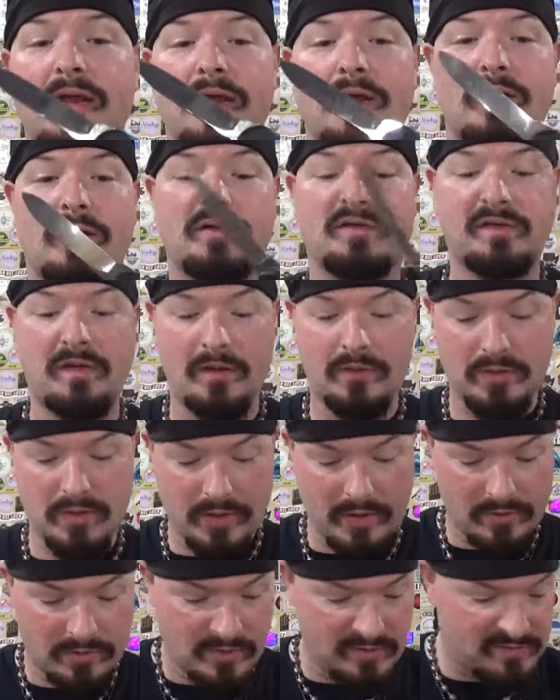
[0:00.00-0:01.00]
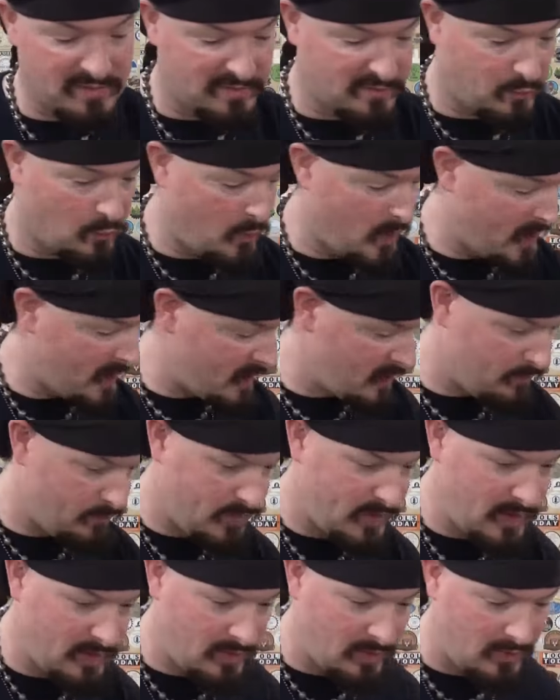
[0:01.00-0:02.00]
here. So, you know, this is way
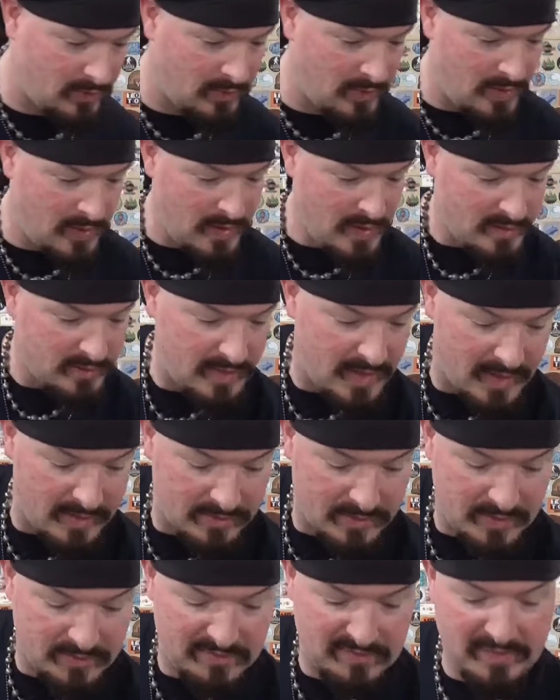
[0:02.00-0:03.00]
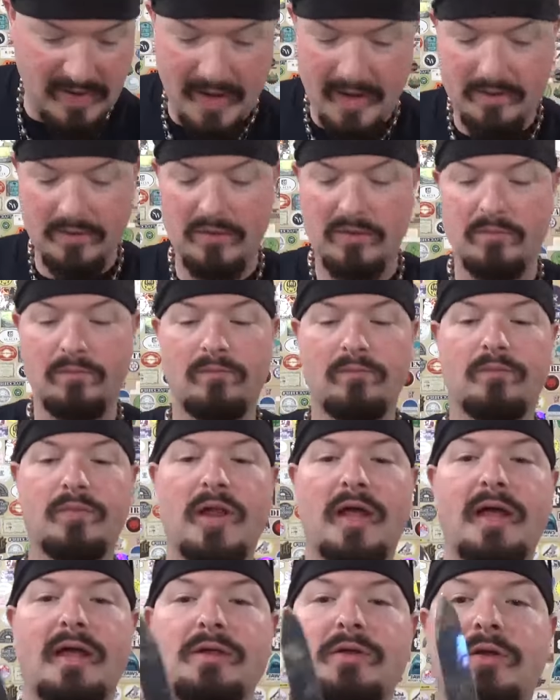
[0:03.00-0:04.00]
bigger than the standard
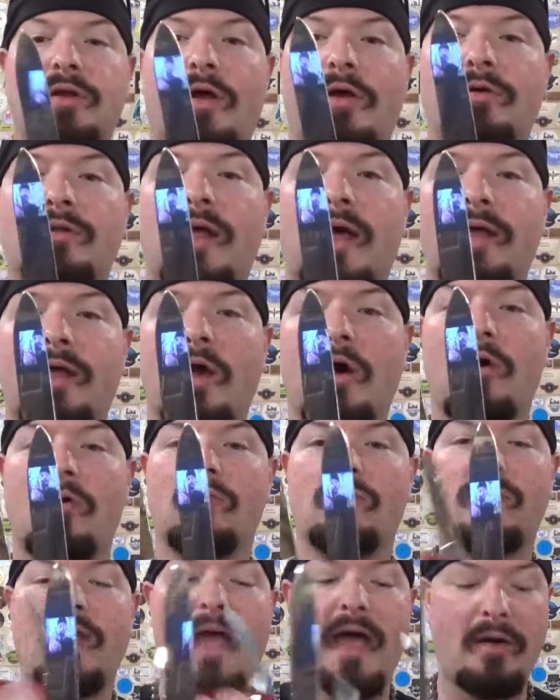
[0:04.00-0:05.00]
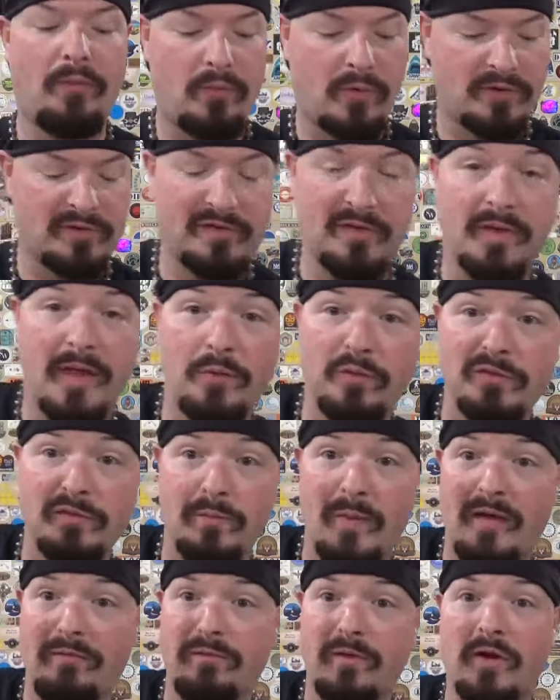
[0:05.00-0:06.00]
blade, you know, like on that one. So that was
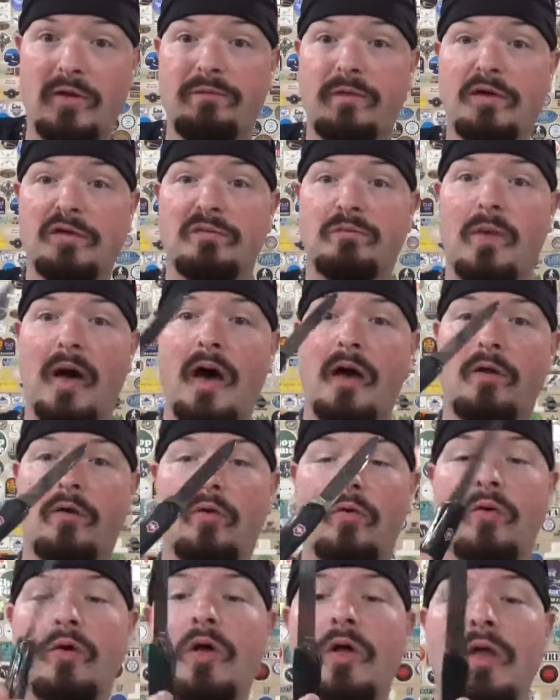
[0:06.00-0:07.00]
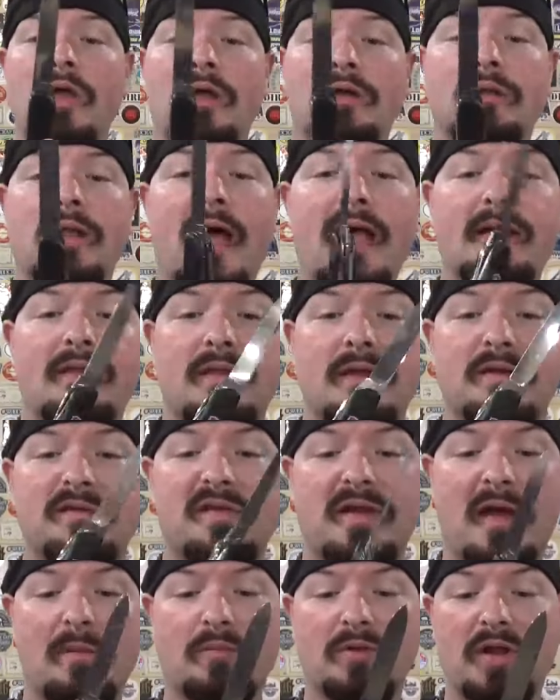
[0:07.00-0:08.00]
my very first model like this.
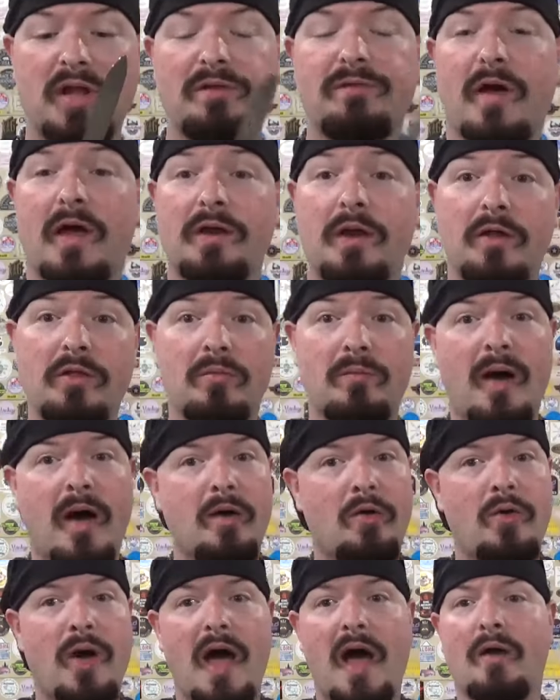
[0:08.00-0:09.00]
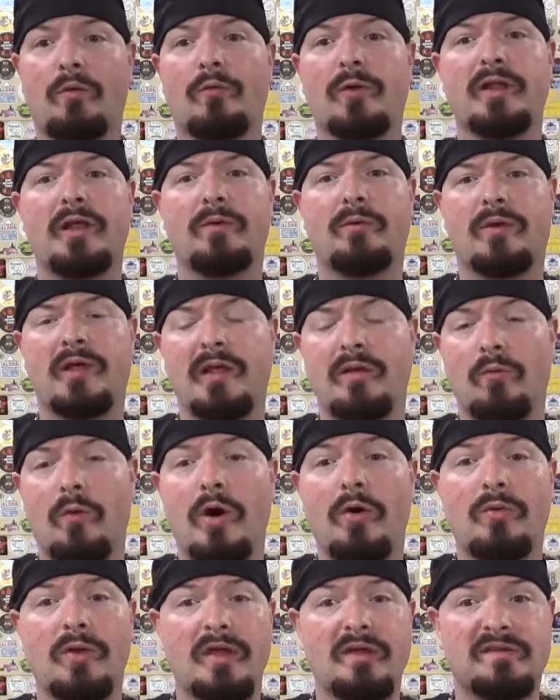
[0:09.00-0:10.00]
And I believe another model I really, really
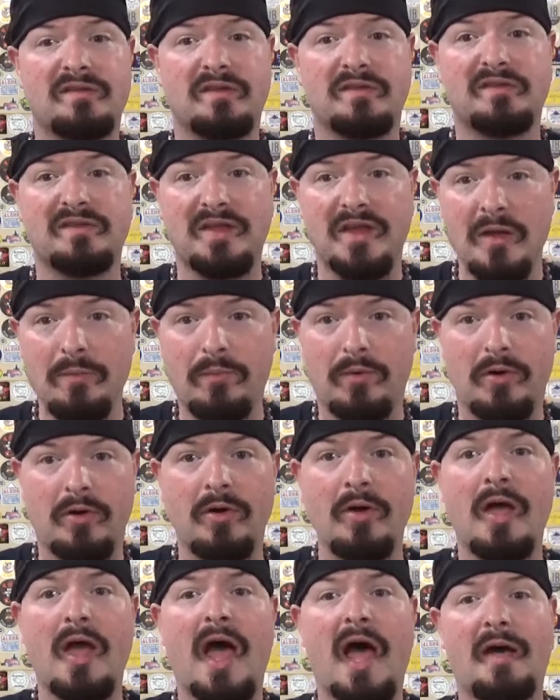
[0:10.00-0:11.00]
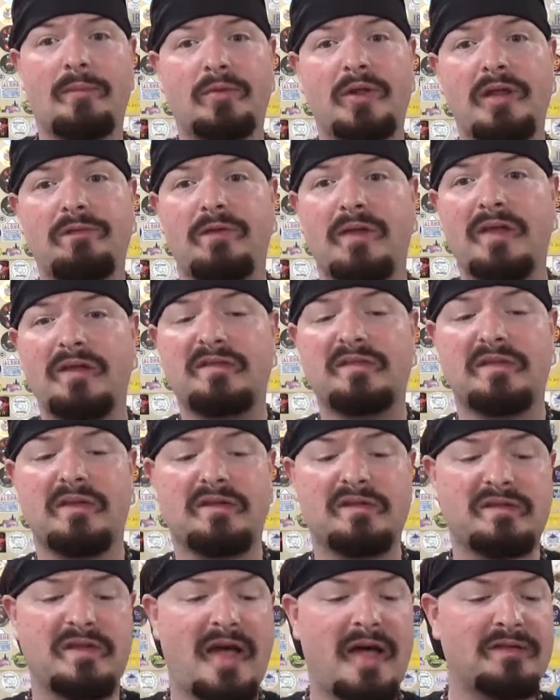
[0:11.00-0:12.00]
want is the Skipper. I believe it's
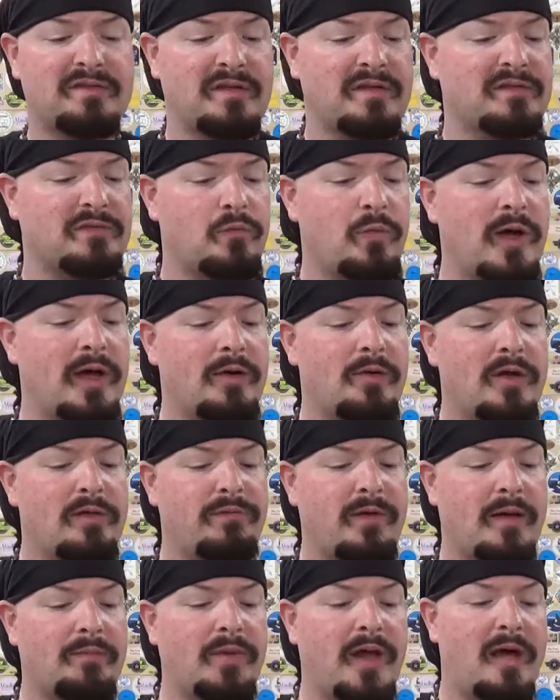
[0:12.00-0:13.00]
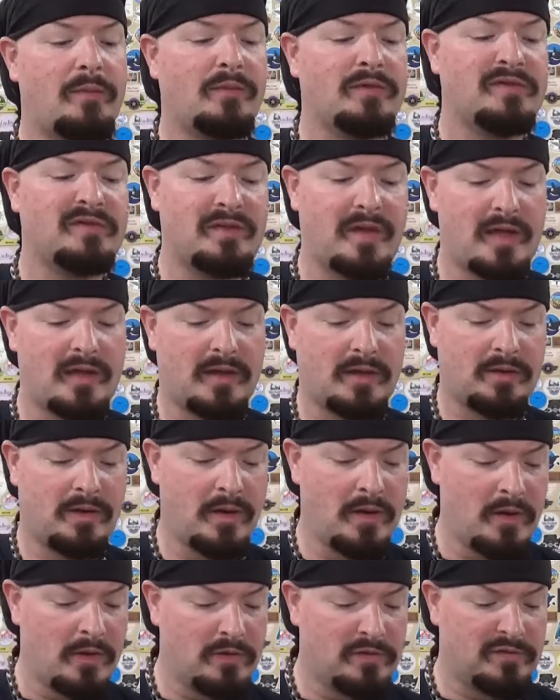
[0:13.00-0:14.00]
this size as well, if I'm not mistaken.
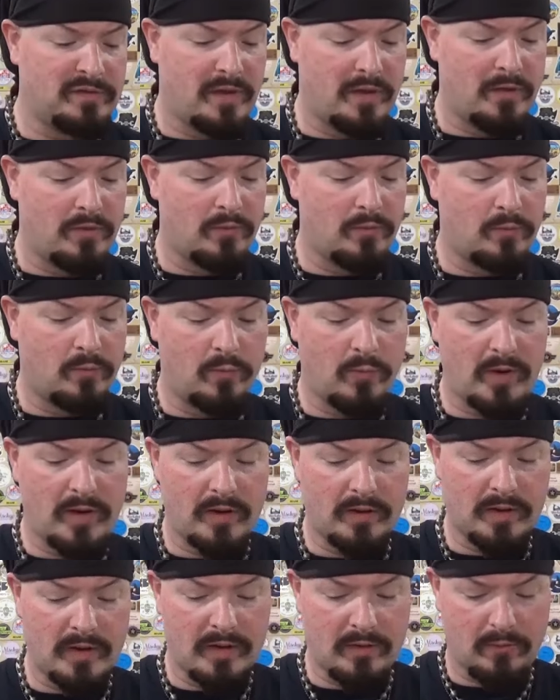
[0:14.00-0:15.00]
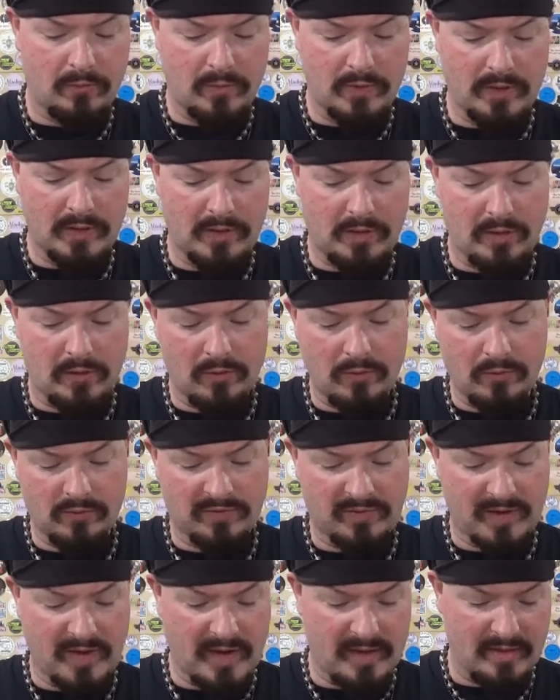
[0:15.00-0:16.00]
So really, really cool
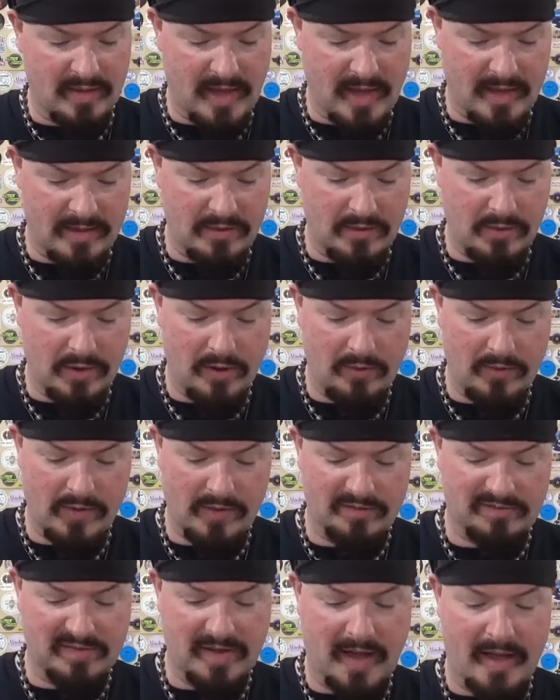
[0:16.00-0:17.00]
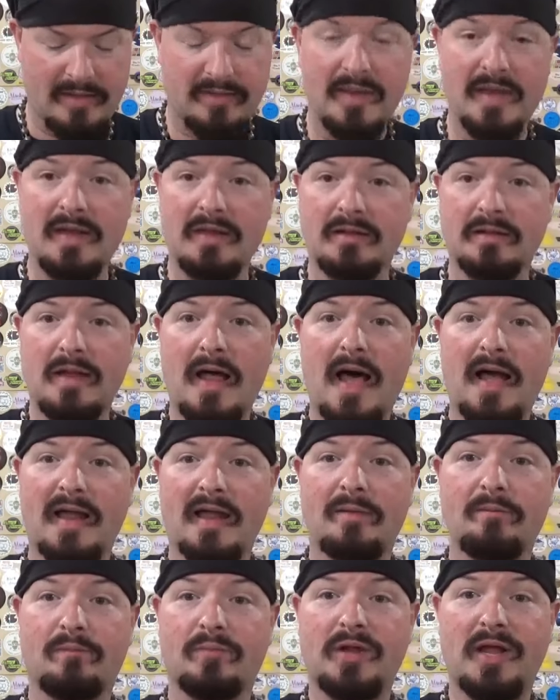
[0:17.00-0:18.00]
to get that, you know, and it's got the lock
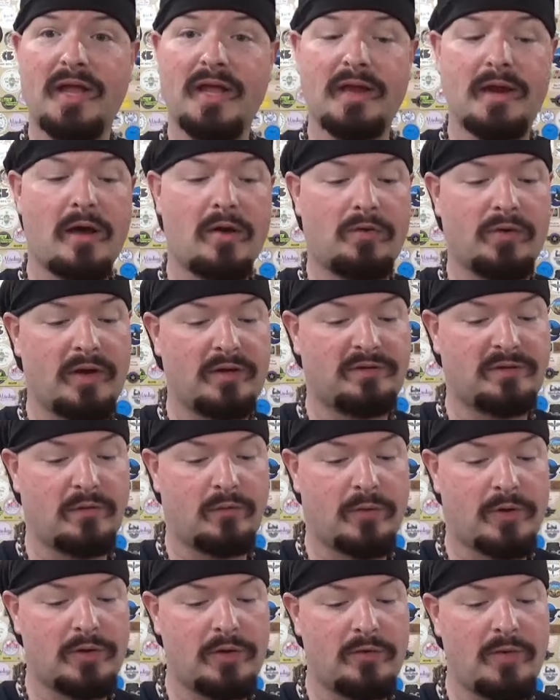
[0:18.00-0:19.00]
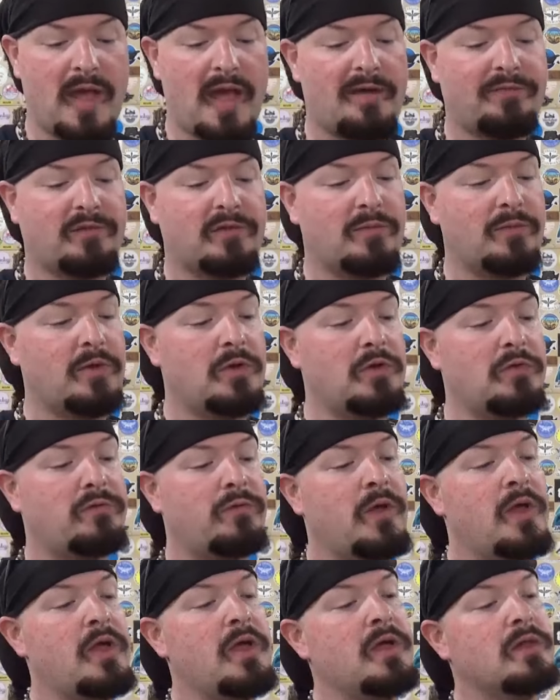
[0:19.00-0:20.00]
and blade on it to where you have to
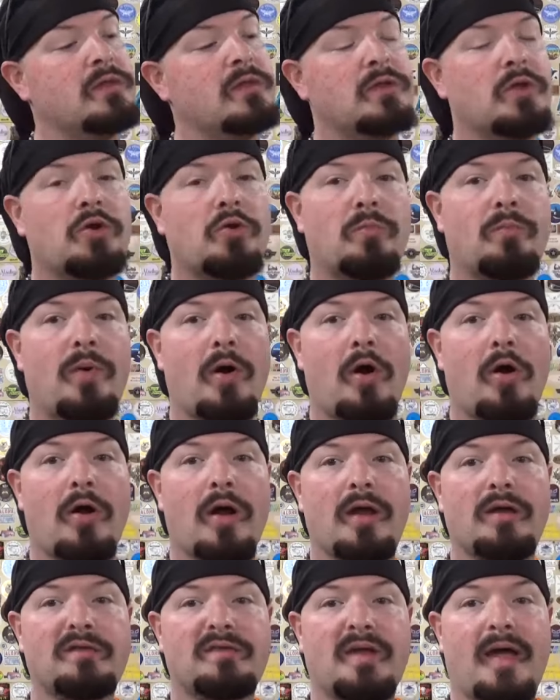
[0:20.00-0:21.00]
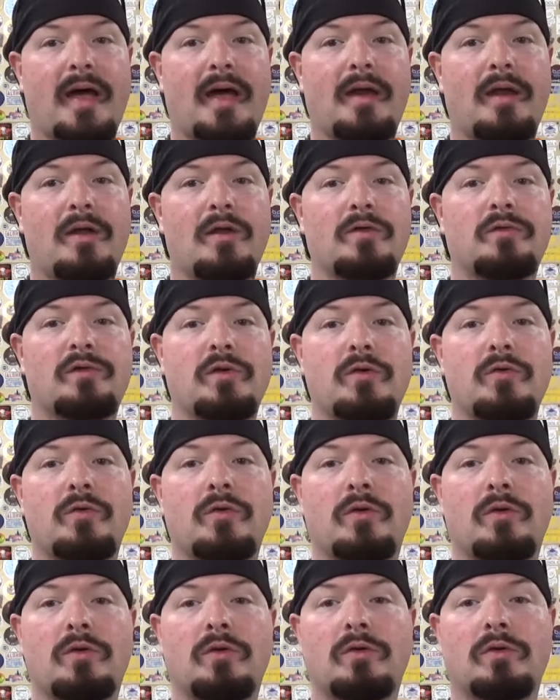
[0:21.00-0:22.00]
move the little bar aside to
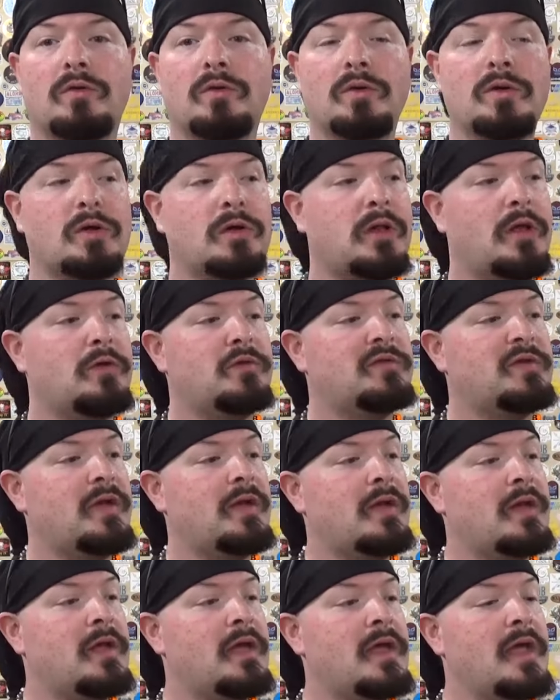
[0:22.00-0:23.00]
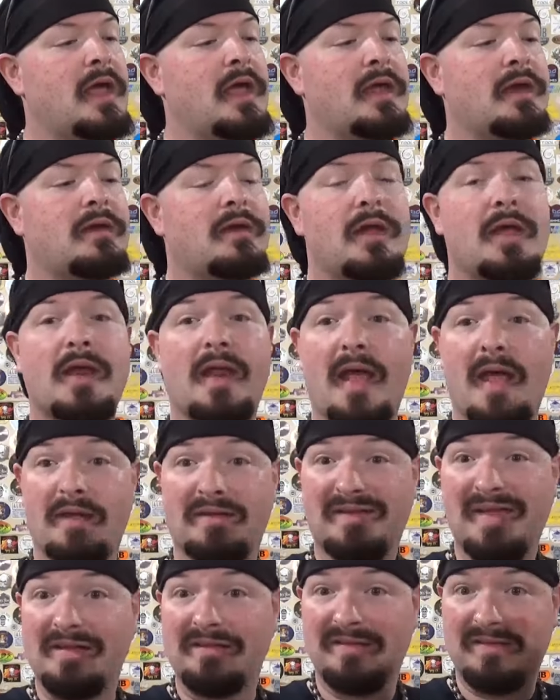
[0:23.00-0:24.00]
close it and it
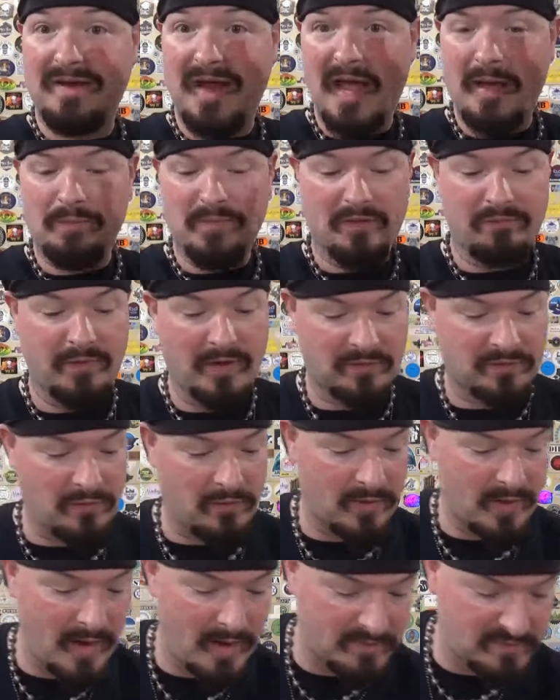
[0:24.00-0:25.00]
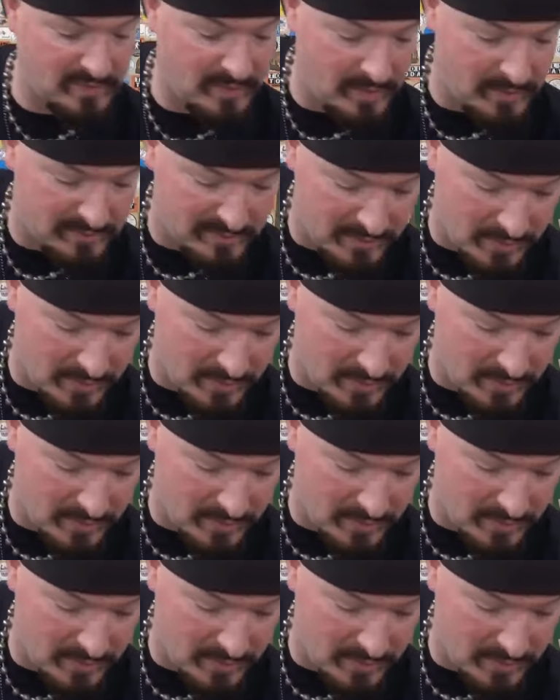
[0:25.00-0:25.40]
has that snap that Victorinox is